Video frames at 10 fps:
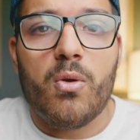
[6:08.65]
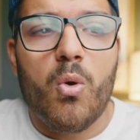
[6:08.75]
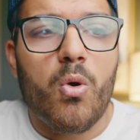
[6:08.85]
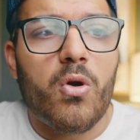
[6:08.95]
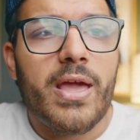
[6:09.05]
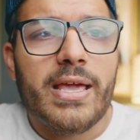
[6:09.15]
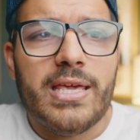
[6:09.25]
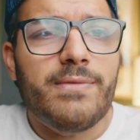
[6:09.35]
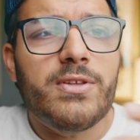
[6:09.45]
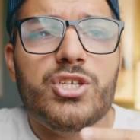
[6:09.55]
or
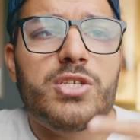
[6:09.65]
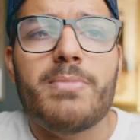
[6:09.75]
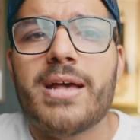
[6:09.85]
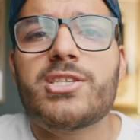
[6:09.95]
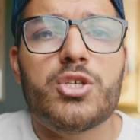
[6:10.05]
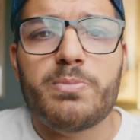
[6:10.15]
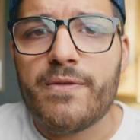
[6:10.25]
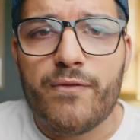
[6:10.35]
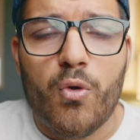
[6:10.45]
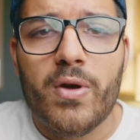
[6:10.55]
even just message
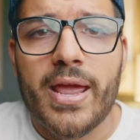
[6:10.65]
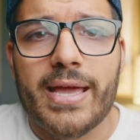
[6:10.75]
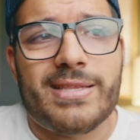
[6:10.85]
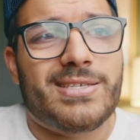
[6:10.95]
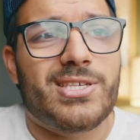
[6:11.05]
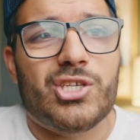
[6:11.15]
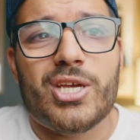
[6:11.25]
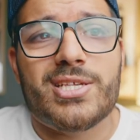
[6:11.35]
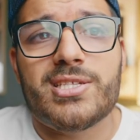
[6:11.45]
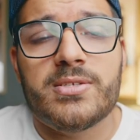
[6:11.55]
beforehand to
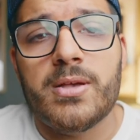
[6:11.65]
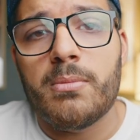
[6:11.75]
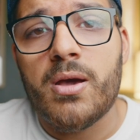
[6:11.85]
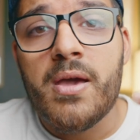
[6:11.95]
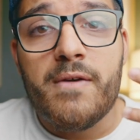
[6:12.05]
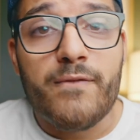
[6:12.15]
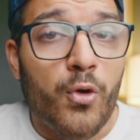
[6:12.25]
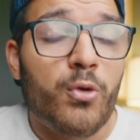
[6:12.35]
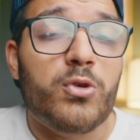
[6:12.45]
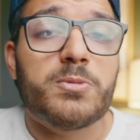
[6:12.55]
suggest some
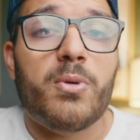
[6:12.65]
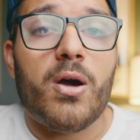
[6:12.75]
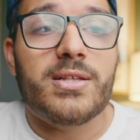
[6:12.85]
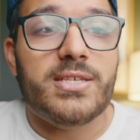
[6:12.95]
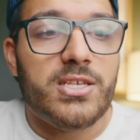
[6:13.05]
photo spots,